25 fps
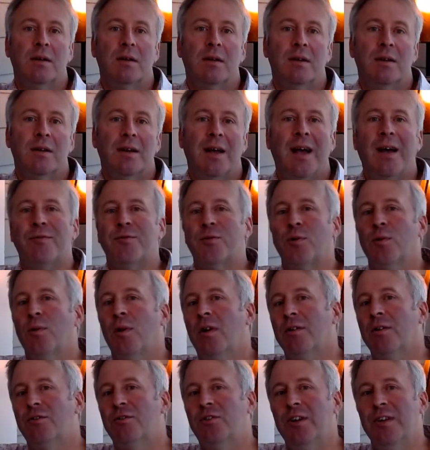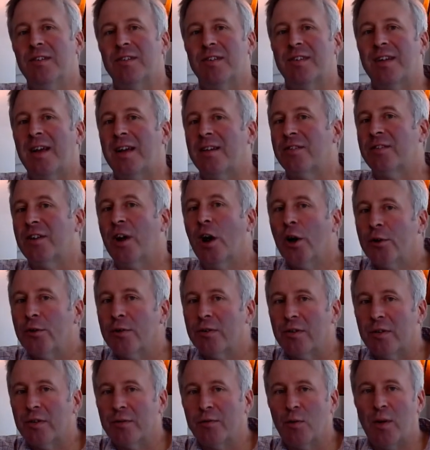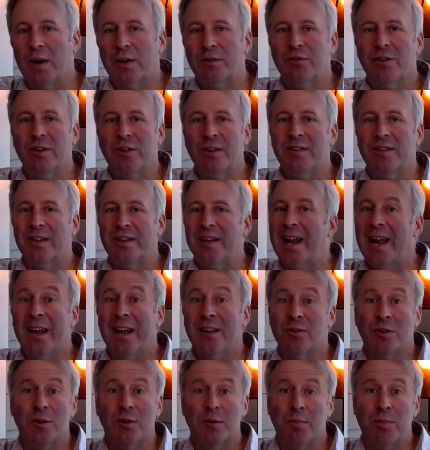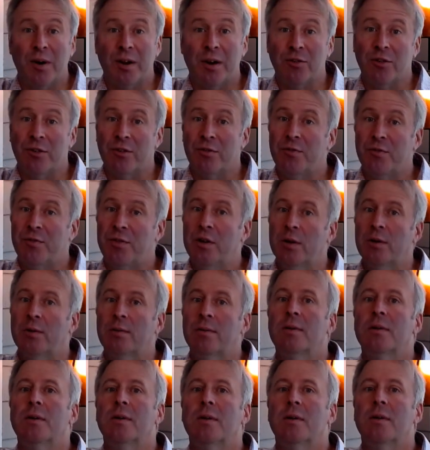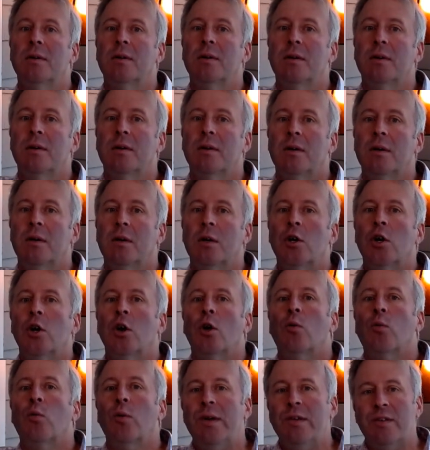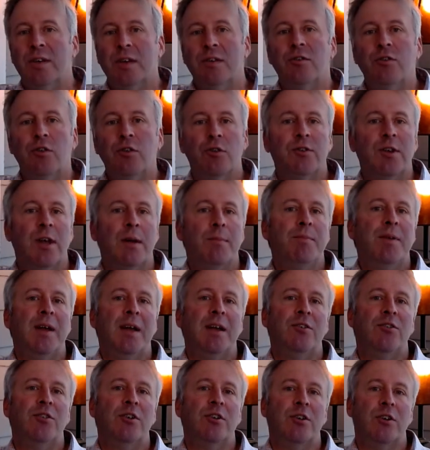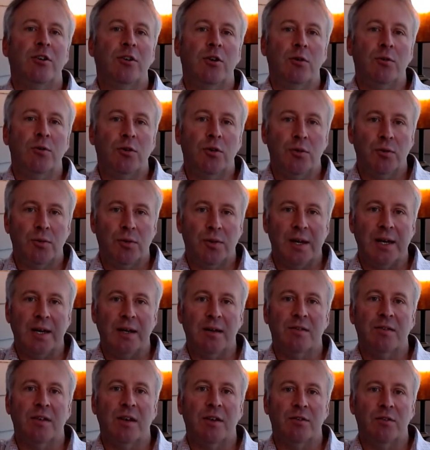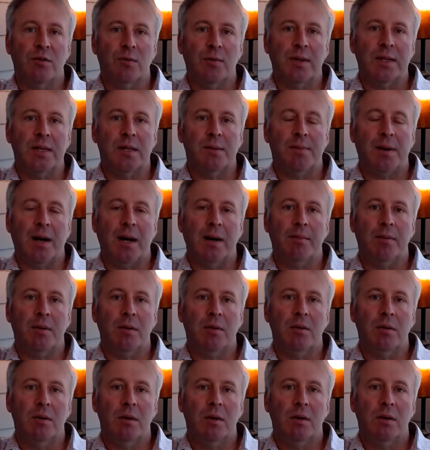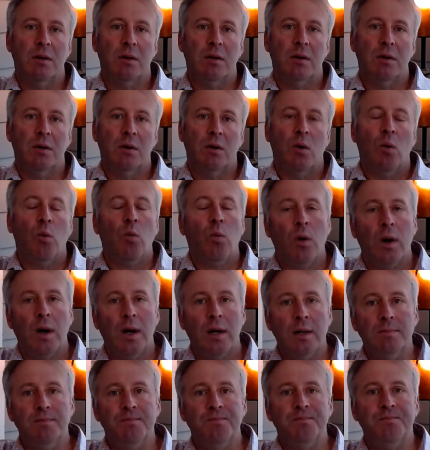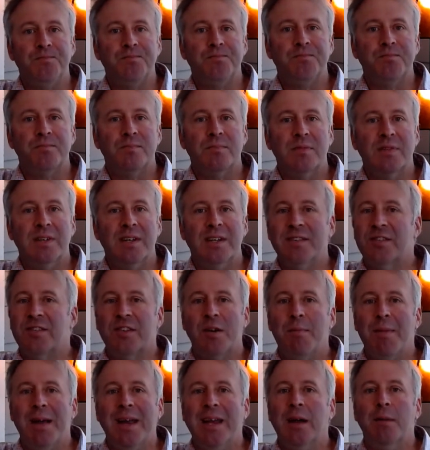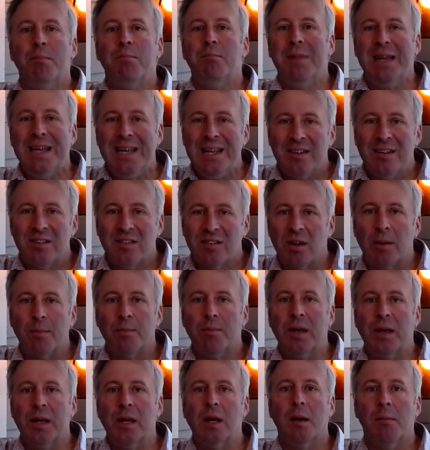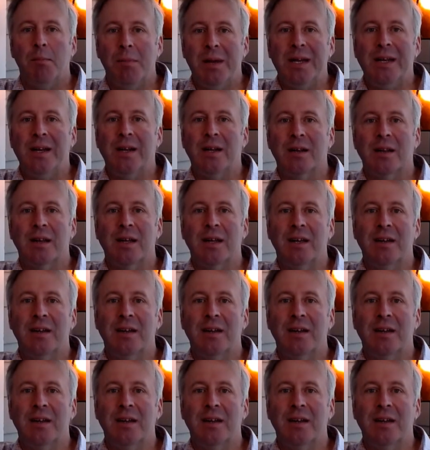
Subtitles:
After all, Jesus asked hundreds of questions and answered precious few. Resist your temptation to do two things as you read the Bible. One is to make it mean something immediately